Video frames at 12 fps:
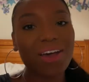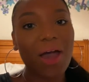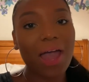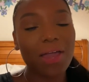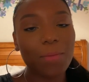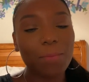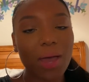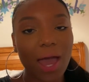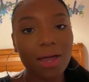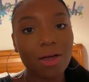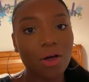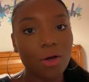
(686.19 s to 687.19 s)
so I am
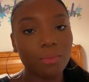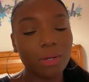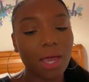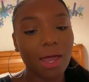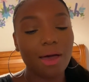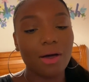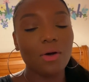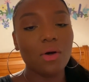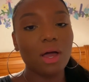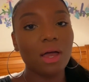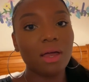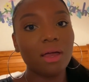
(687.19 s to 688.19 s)
back home now.
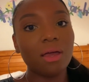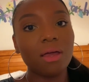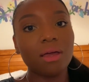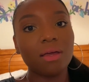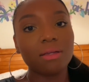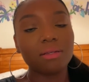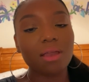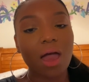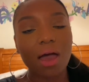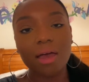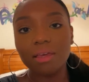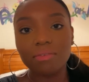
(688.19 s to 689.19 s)

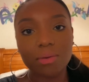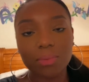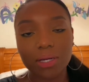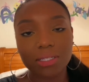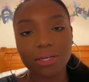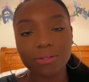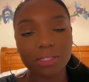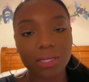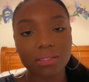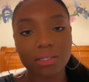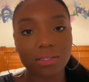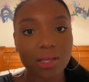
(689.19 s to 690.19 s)
Not even because I was
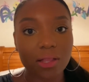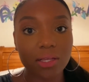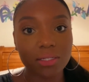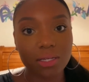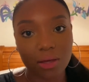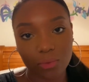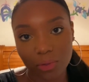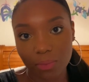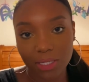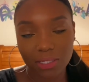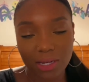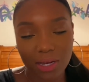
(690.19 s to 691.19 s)
necessarily done with
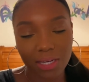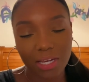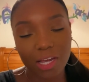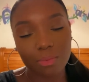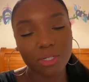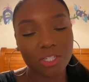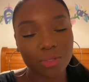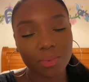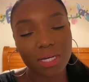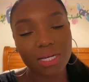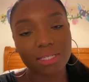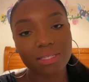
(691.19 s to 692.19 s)
my studying, but just
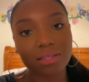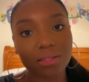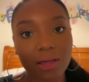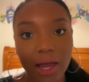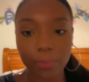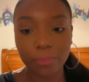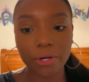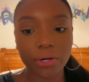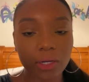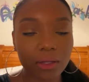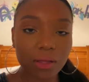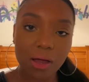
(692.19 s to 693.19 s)
because the
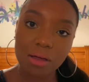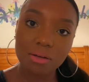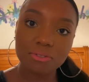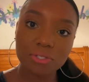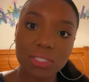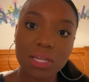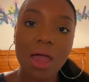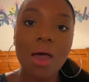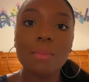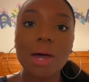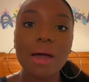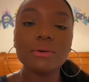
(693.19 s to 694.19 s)
library closed.
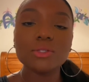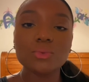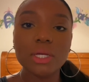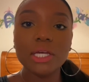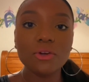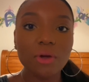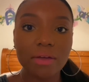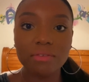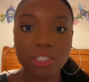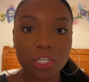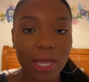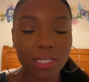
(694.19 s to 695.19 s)
But I was really
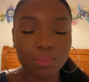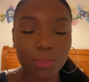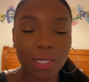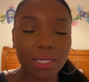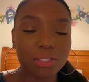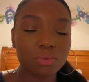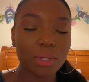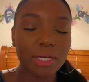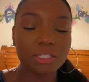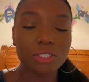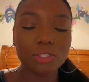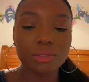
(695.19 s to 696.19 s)
craving Chex Mix,
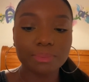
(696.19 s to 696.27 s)
which